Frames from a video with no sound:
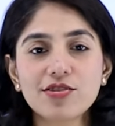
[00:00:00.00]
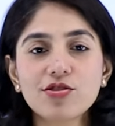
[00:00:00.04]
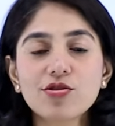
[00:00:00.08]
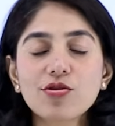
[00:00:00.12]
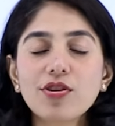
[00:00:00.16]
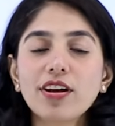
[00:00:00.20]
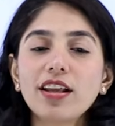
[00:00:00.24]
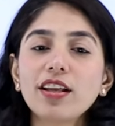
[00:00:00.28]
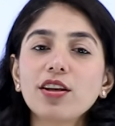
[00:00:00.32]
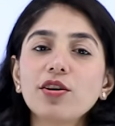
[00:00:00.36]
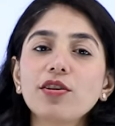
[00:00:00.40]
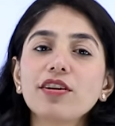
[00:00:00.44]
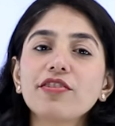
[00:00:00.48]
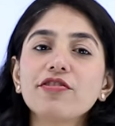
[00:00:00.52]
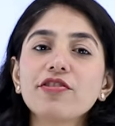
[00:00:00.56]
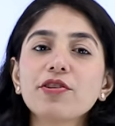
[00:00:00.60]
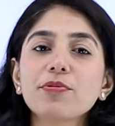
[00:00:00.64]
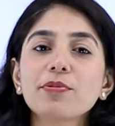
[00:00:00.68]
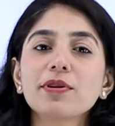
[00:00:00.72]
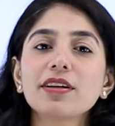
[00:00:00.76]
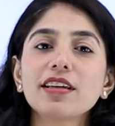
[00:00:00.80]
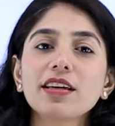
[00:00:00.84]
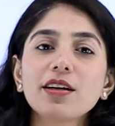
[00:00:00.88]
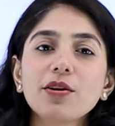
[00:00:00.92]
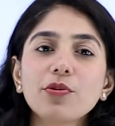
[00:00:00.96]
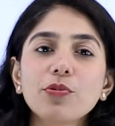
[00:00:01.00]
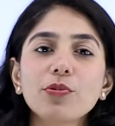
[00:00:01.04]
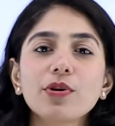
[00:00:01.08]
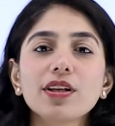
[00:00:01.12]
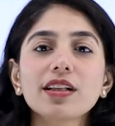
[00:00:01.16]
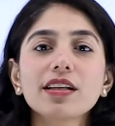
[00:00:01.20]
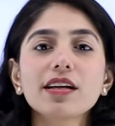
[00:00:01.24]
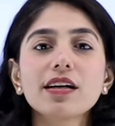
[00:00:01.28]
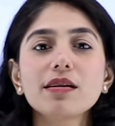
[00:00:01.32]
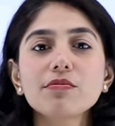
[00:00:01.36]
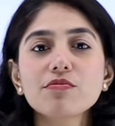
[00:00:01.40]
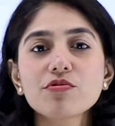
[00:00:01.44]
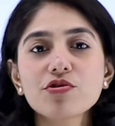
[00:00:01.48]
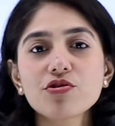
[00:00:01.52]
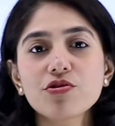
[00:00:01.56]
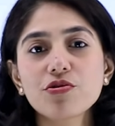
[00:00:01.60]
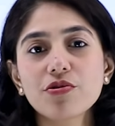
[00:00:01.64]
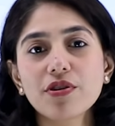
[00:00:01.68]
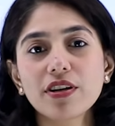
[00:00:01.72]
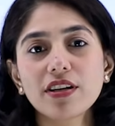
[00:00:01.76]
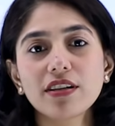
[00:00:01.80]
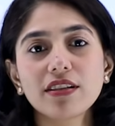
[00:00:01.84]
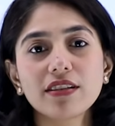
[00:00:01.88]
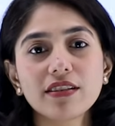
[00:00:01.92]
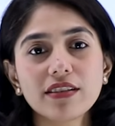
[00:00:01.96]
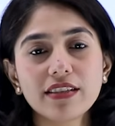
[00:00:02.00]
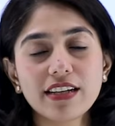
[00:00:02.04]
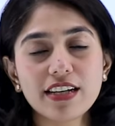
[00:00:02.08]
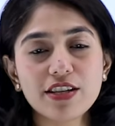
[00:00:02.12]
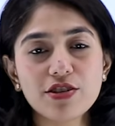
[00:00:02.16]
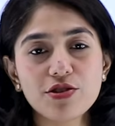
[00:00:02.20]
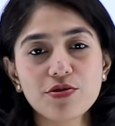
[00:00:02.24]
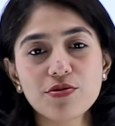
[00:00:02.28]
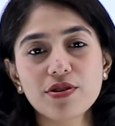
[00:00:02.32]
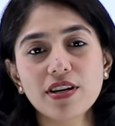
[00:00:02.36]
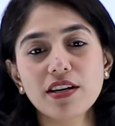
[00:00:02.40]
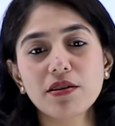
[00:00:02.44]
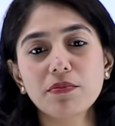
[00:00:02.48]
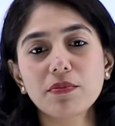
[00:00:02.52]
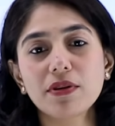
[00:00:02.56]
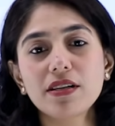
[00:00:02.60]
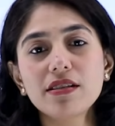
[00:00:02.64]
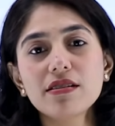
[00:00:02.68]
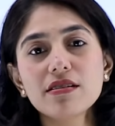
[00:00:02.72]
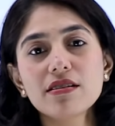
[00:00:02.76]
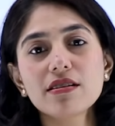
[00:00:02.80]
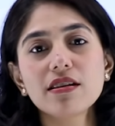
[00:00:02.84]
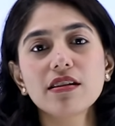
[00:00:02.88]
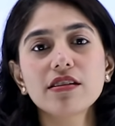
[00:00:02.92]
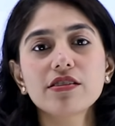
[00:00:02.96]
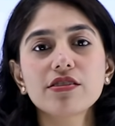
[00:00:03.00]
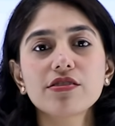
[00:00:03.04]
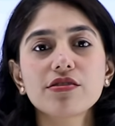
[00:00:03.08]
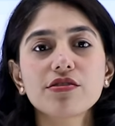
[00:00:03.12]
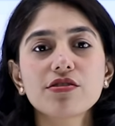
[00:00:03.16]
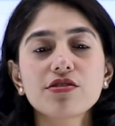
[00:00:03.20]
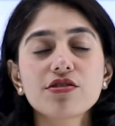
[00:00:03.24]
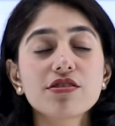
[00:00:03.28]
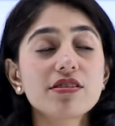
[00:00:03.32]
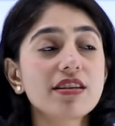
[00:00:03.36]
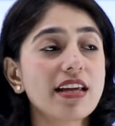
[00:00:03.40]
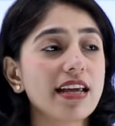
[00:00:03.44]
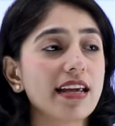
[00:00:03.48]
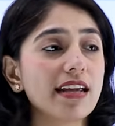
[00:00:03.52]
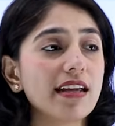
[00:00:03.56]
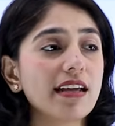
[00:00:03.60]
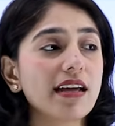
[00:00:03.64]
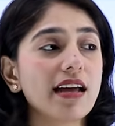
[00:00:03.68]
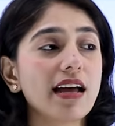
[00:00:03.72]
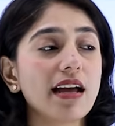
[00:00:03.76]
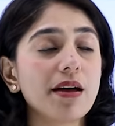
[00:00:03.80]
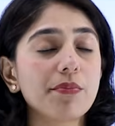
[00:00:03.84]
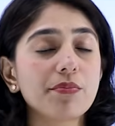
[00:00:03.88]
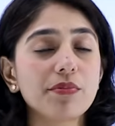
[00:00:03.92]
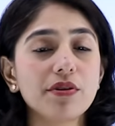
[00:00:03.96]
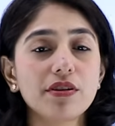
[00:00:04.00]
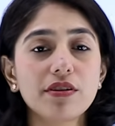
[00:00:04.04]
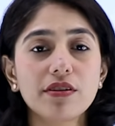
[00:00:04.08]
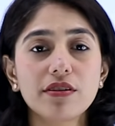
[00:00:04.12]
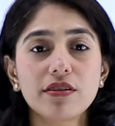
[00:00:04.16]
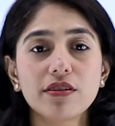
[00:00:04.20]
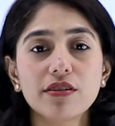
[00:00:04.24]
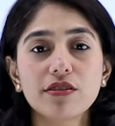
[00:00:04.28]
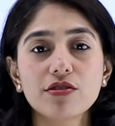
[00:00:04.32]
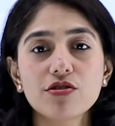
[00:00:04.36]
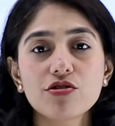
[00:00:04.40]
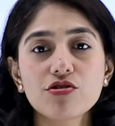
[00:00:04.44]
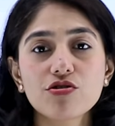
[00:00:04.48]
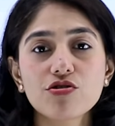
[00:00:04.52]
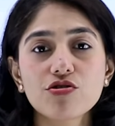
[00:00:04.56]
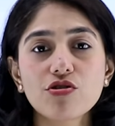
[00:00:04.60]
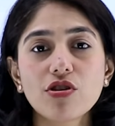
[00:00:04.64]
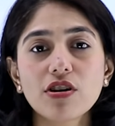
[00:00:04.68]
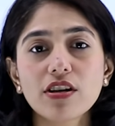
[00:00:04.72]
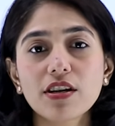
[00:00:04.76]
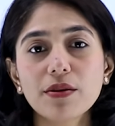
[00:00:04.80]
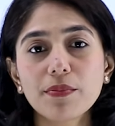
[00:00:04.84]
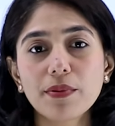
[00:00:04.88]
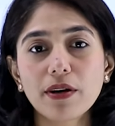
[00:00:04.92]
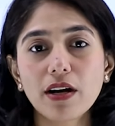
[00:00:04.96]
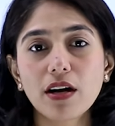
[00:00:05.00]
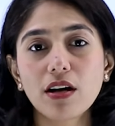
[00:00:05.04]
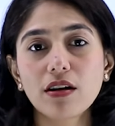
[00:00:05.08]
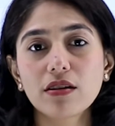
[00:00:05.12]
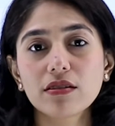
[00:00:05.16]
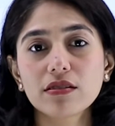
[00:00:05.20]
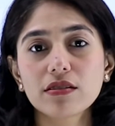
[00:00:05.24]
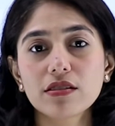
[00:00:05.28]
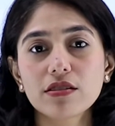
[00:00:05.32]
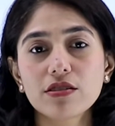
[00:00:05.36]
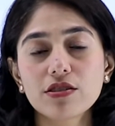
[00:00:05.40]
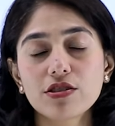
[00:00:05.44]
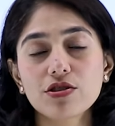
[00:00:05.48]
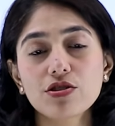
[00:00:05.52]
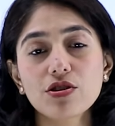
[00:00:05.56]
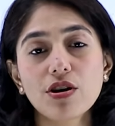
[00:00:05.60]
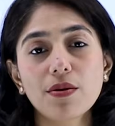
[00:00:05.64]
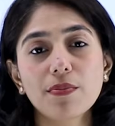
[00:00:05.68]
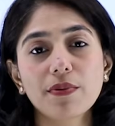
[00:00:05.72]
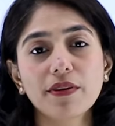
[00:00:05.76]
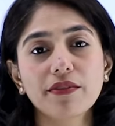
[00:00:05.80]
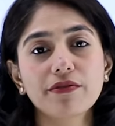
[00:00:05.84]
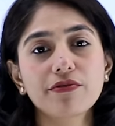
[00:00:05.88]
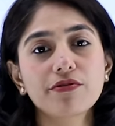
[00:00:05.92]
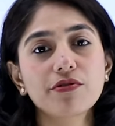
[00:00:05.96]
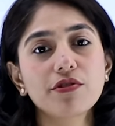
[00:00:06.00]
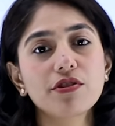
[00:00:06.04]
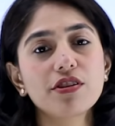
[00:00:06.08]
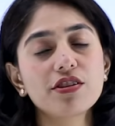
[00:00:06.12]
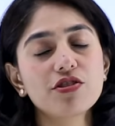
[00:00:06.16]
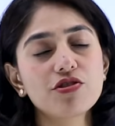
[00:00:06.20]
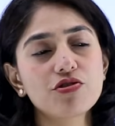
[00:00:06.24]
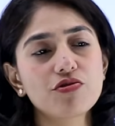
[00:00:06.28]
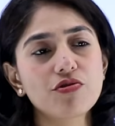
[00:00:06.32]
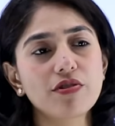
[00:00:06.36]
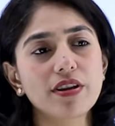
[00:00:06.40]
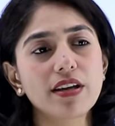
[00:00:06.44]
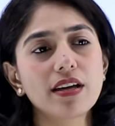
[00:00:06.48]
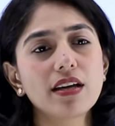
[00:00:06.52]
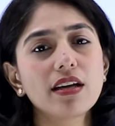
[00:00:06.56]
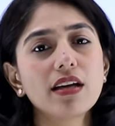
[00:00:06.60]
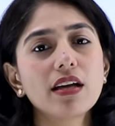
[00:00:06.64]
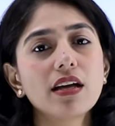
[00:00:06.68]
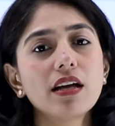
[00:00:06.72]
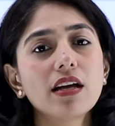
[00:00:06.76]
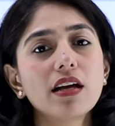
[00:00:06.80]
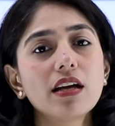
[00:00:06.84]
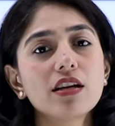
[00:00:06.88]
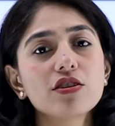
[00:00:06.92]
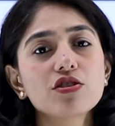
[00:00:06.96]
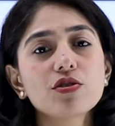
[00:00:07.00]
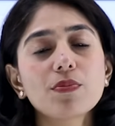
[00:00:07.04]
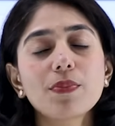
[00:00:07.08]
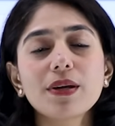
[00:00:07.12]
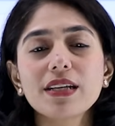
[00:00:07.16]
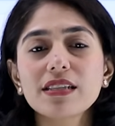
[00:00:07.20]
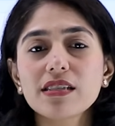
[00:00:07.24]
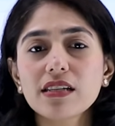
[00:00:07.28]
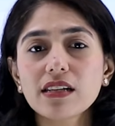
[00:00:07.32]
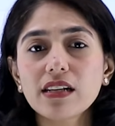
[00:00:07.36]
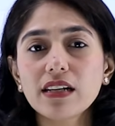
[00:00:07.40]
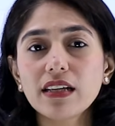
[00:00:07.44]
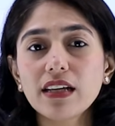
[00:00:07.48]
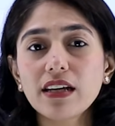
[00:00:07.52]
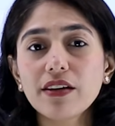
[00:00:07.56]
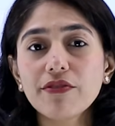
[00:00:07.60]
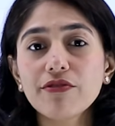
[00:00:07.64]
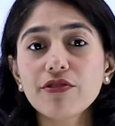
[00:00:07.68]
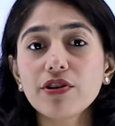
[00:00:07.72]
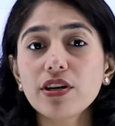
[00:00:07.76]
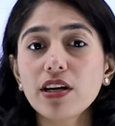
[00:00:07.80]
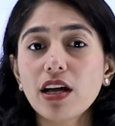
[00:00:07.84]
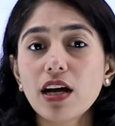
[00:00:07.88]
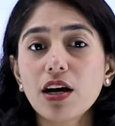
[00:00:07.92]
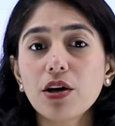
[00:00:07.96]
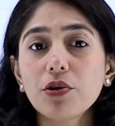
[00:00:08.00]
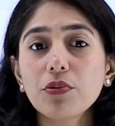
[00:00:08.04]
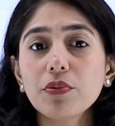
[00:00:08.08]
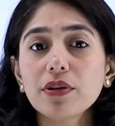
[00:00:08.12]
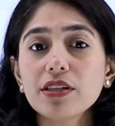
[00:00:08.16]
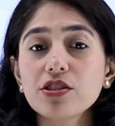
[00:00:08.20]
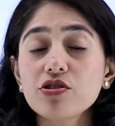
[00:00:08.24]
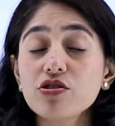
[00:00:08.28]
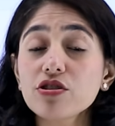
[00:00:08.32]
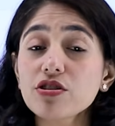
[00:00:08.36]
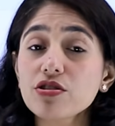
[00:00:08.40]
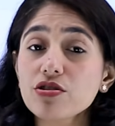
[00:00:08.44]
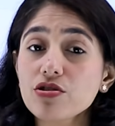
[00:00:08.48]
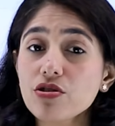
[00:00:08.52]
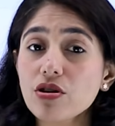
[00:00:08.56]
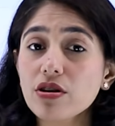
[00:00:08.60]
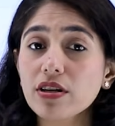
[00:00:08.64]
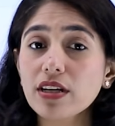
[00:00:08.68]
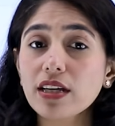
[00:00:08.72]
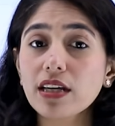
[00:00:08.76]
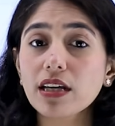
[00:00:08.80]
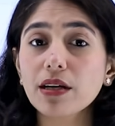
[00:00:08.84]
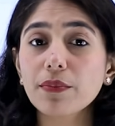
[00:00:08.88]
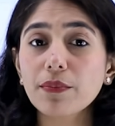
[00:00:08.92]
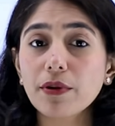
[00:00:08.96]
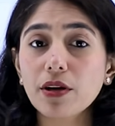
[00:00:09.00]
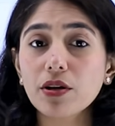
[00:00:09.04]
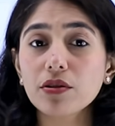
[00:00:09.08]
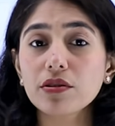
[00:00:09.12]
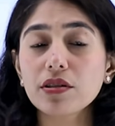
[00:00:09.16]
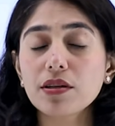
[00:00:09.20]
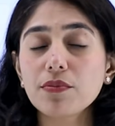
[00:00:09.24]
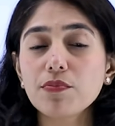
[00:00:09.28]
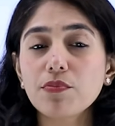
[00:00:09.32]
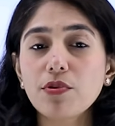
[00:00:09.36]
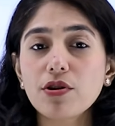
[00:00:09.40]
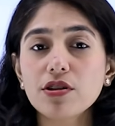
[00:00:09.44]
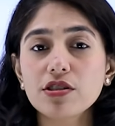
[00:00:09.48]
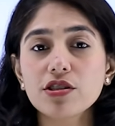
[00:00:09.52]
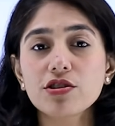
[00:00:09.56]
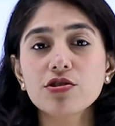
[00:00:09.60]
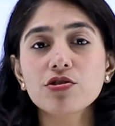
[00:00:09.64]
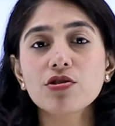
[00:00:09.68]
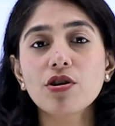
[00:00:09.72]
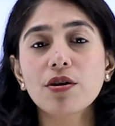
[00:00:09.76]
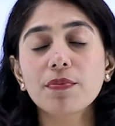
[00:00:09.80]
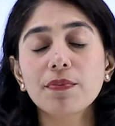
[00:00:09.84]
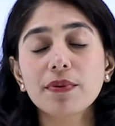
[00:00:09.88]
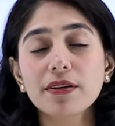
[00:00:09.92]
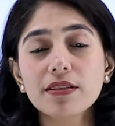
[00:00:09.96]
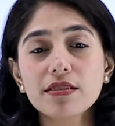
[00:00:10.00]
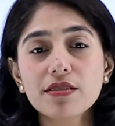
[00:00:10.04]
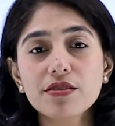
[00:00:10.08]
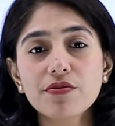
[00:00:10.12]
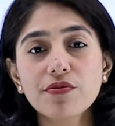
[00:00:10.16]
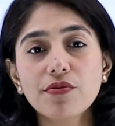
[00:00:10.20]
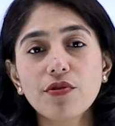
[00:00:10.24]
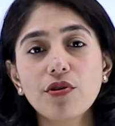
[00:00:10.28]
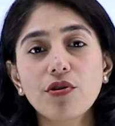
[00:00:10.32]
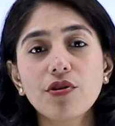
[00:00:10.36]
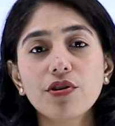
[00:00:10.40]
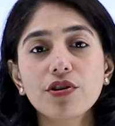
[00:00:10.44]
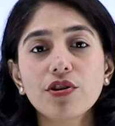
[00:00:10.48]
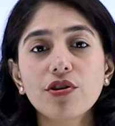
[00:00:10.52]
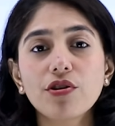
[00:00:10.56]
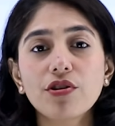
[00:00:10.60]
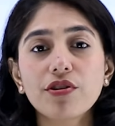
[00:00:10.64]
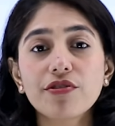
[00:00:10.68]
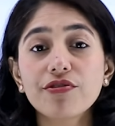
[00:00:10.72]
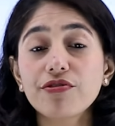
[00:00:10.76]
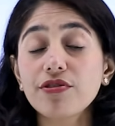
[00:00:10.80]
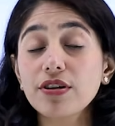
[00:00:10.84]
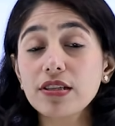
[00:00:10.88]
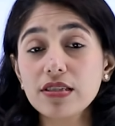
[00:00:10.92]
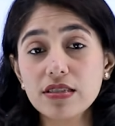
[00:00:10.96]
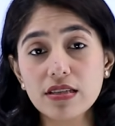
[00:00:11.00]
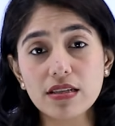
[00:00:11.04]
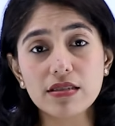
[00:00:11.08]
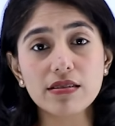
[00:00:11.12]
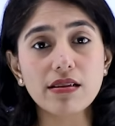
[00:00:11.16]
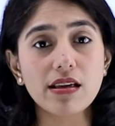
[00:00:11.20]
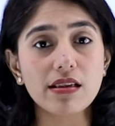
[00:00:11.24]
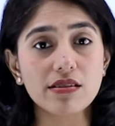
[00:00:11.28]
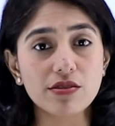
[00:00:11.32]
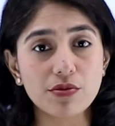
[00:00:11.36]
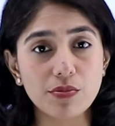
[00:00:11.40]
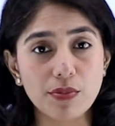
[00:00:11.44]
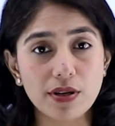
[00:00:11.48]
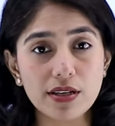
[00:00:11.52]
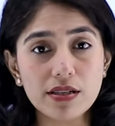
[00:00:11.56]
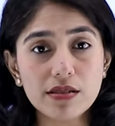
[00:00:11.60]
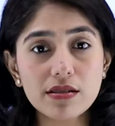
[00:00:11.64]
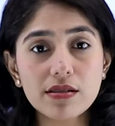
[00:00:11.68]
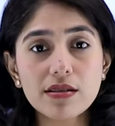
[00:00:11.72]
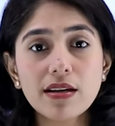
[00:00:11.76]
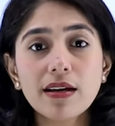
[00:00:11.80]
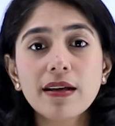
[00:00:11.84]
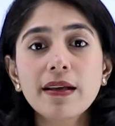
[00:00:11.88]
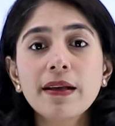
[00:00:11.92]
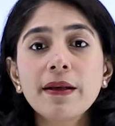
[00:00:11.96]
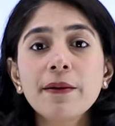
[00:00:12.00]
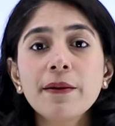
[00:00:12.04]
So hello everybody, welcome to Real Edutainment. Today I'm here to talk about the topic for history. So basically for now we're just talking about the important topics for your first assessment